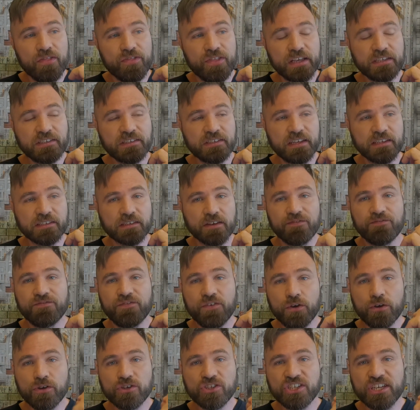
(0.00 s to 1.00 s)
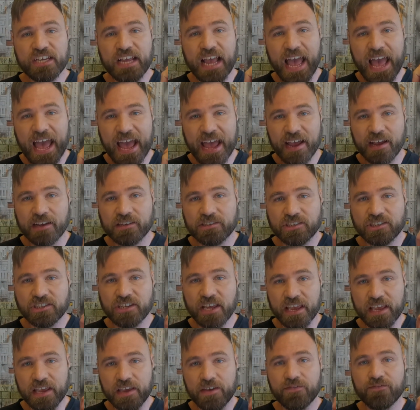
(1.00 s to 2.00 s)
This is a Fuji
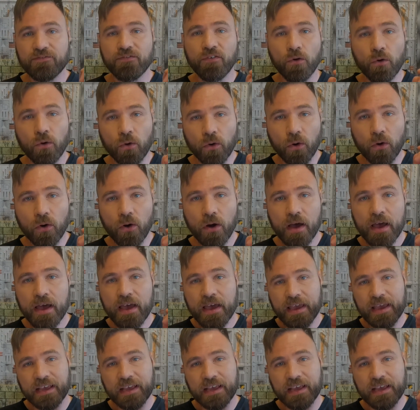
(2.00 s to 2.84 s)
X-T4.